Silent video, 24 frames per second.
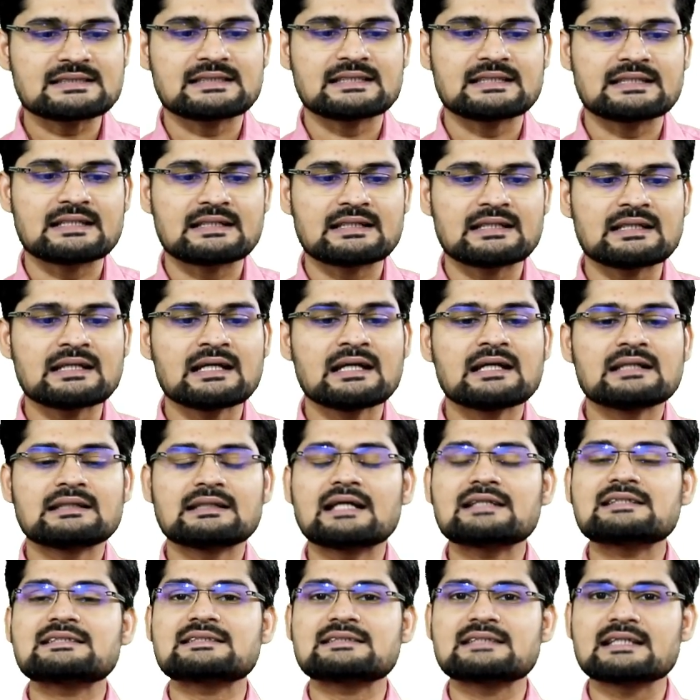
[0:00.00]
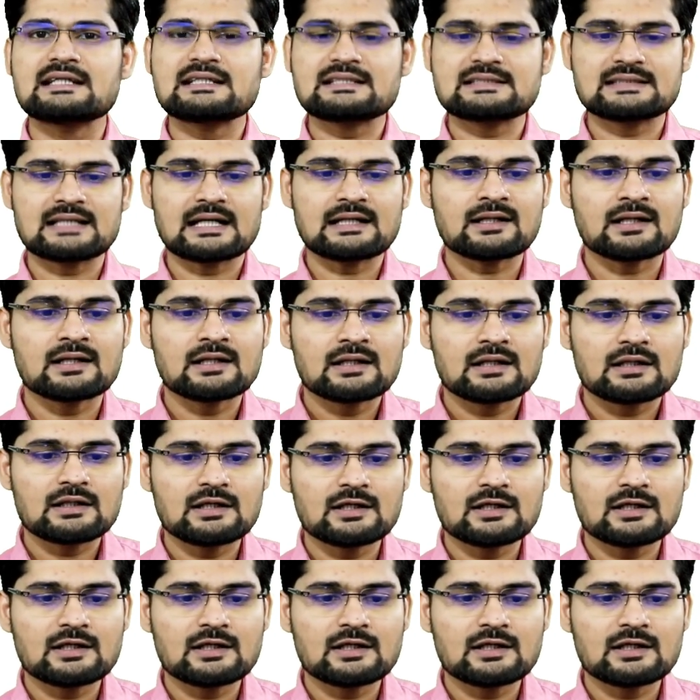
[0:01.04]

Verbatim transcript: theory that states that